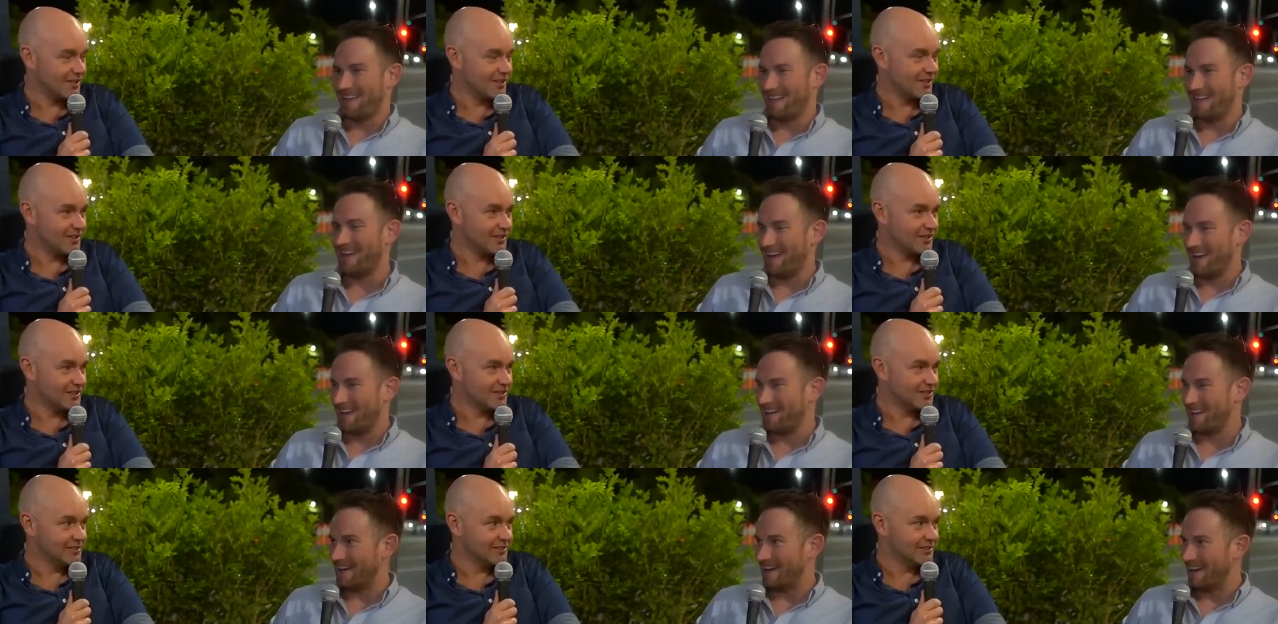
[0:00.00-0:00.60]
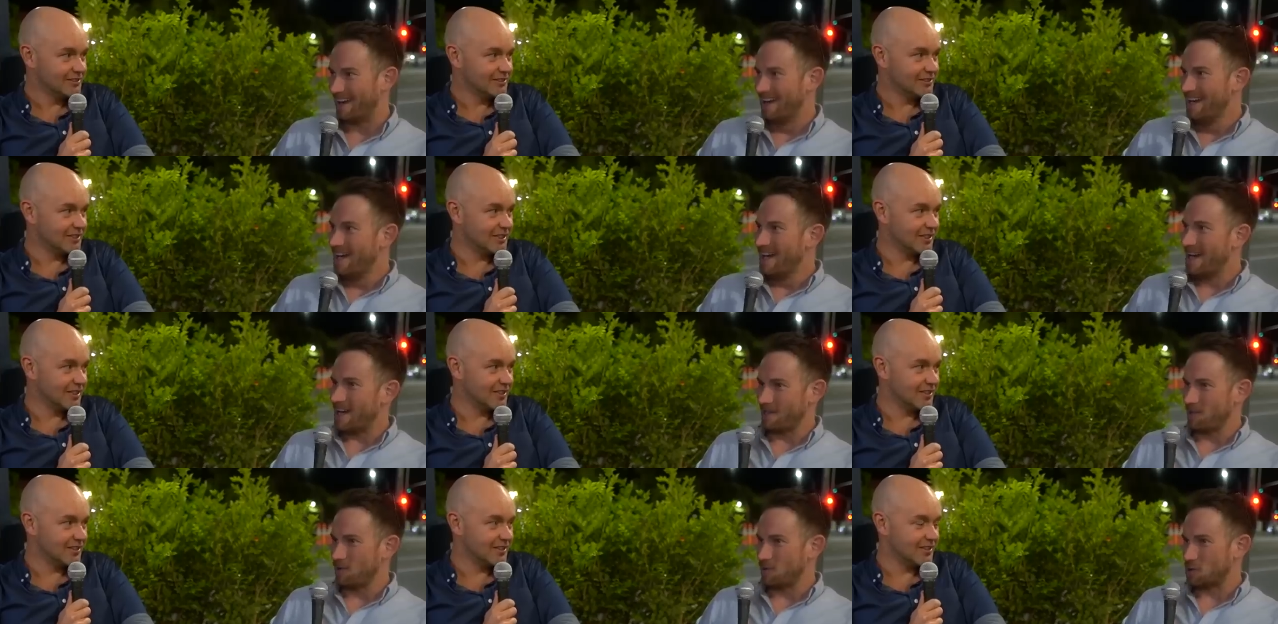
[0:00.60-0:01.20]
Speaker 1: yeah, yeah, yeah,
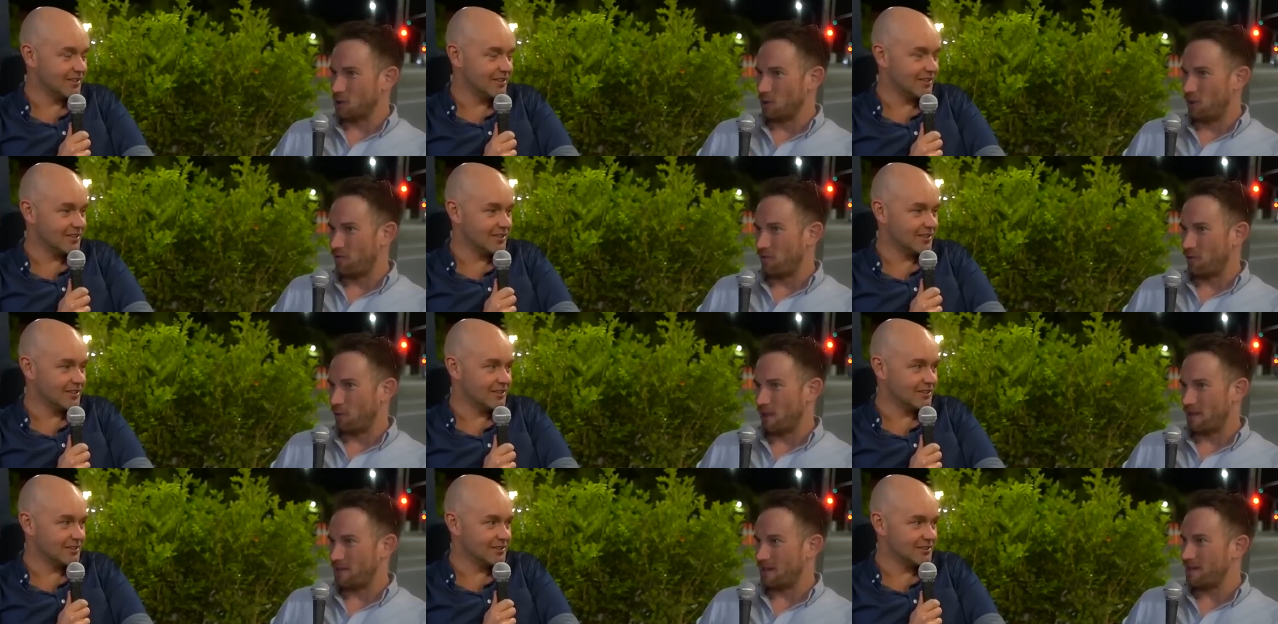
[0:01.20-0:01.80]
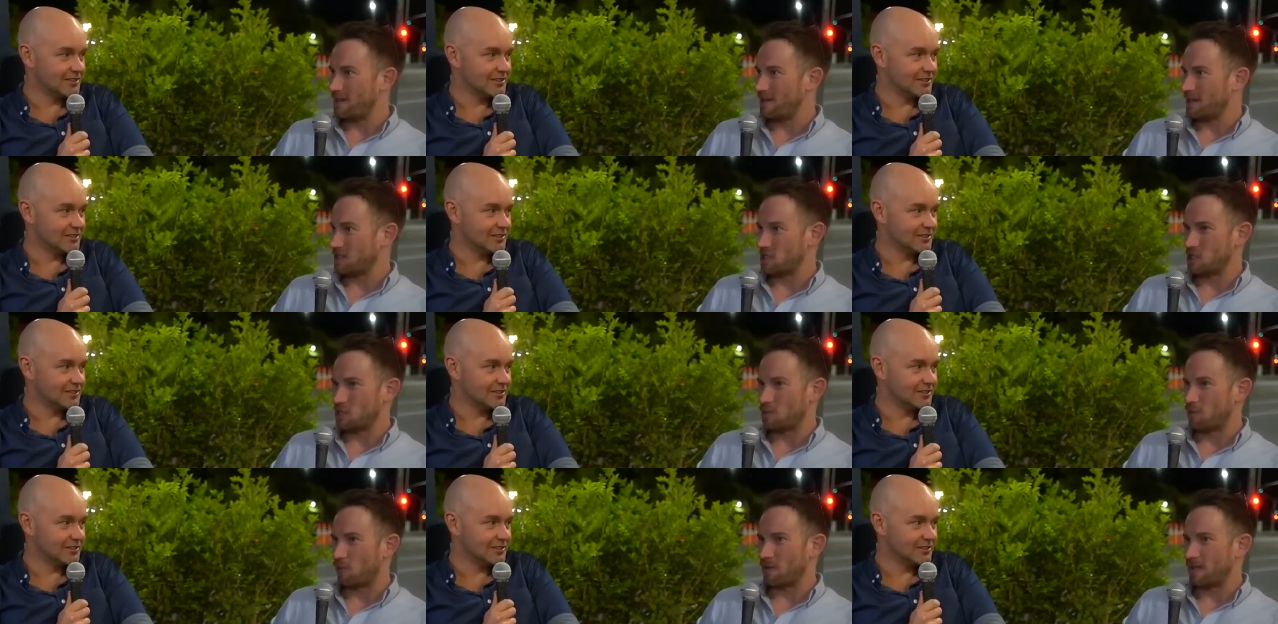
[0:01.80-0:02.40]
And he looked awful. And then he actually
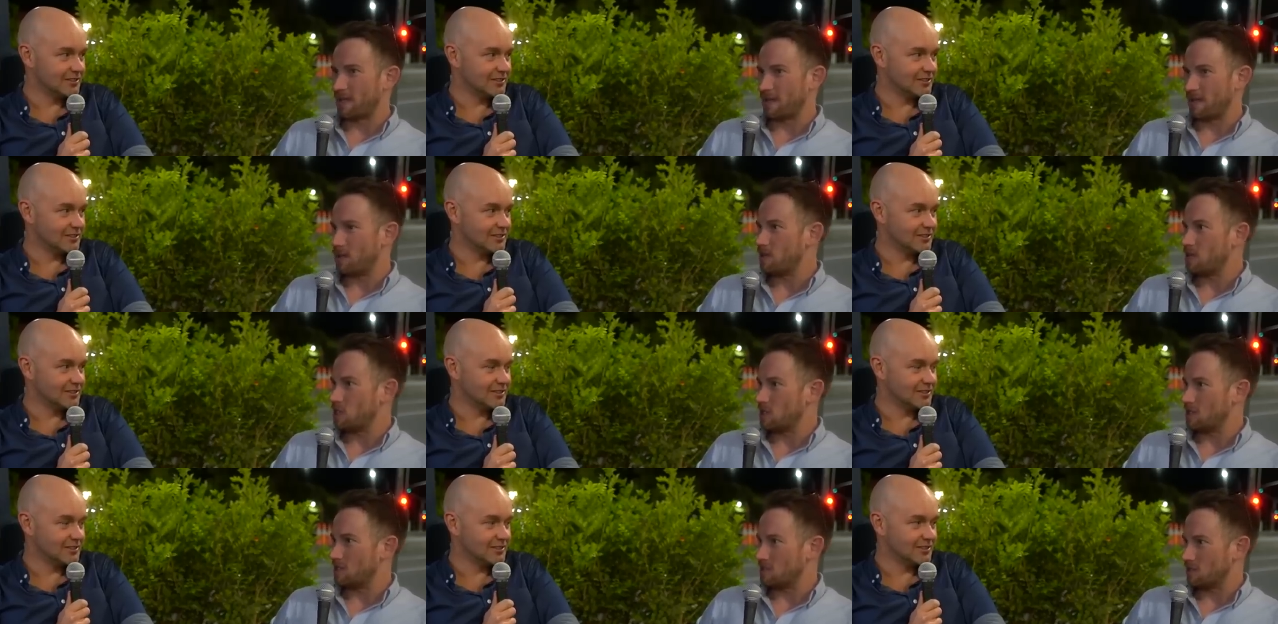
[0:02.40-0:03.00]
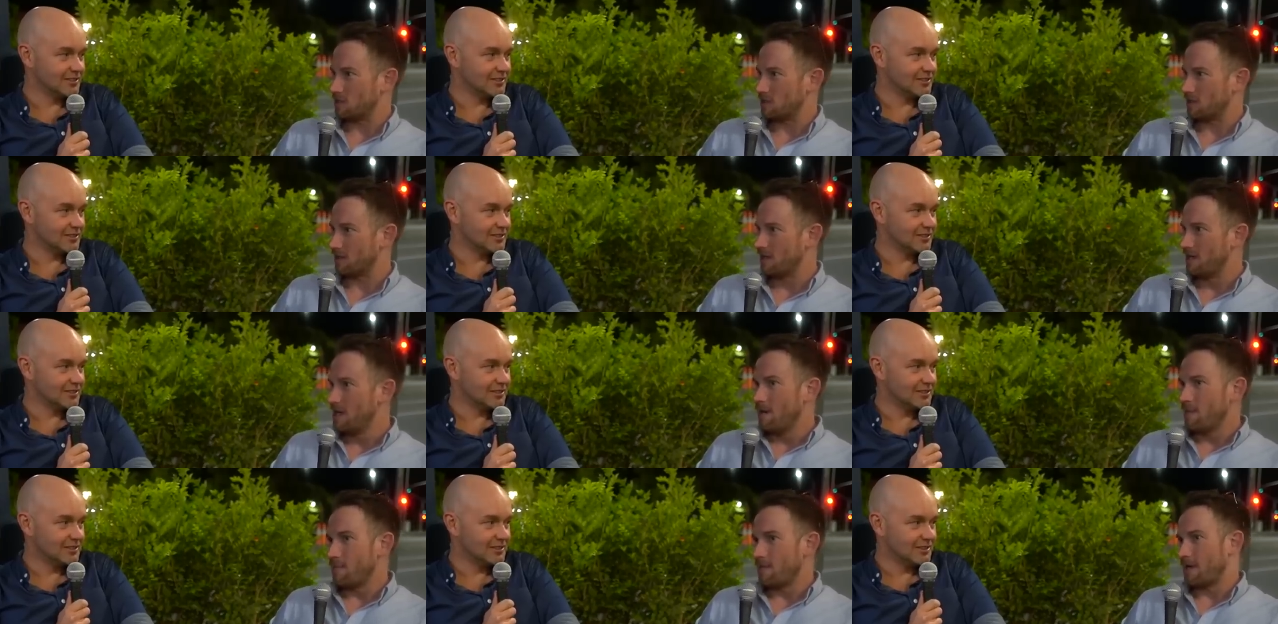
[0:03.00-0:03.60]
just brought that energy into the.
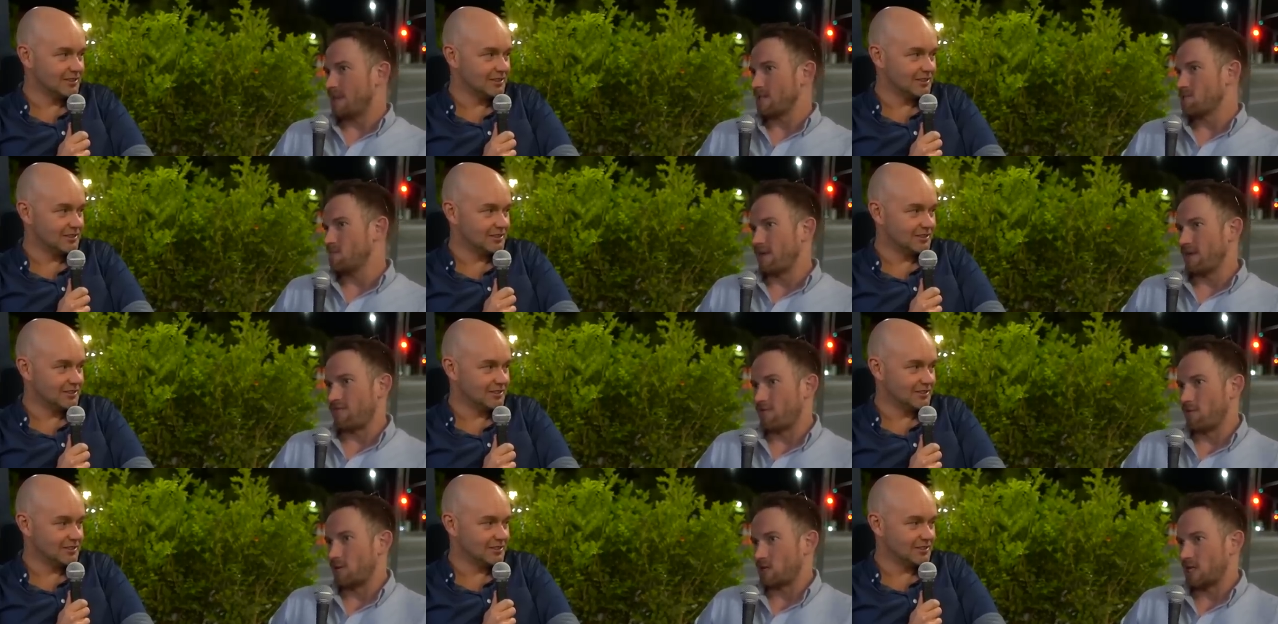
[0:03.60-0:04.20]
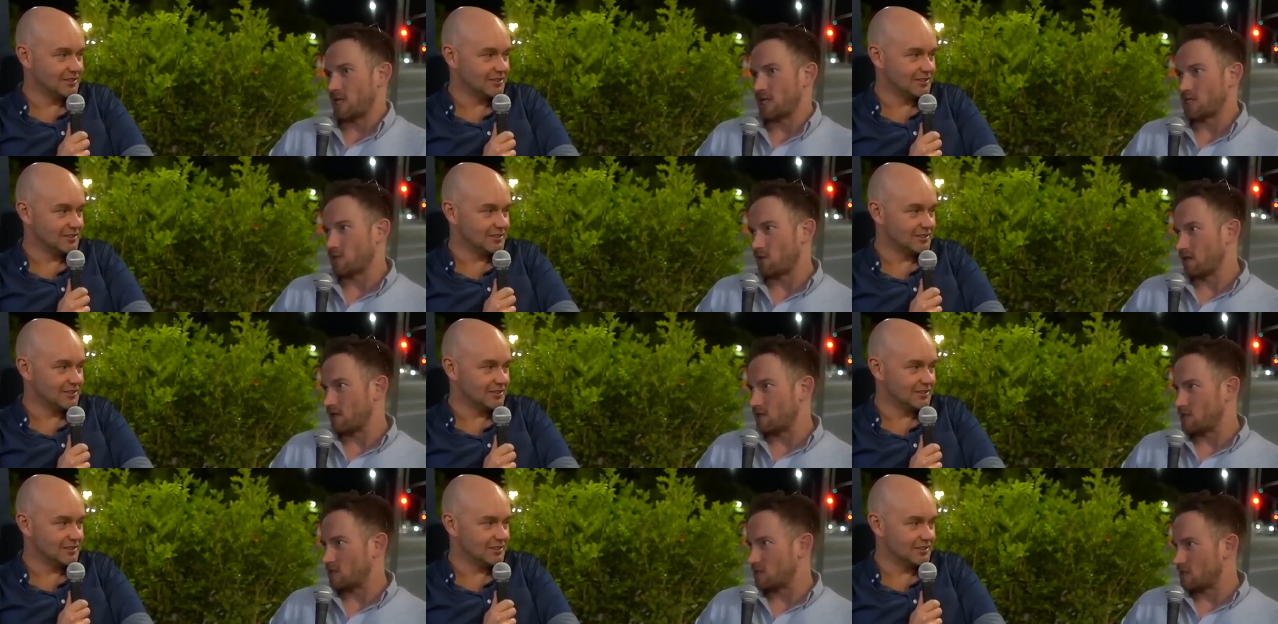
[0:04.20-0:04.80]
I mean, he hasn't played first class
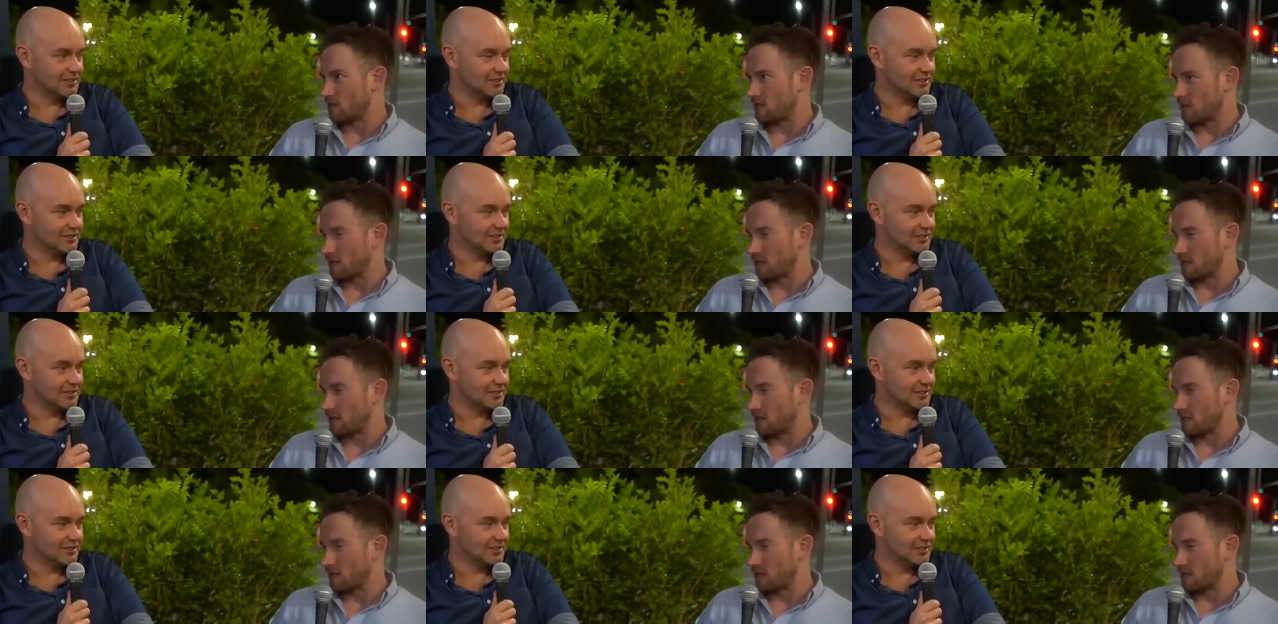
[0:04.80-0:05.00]
cricket since I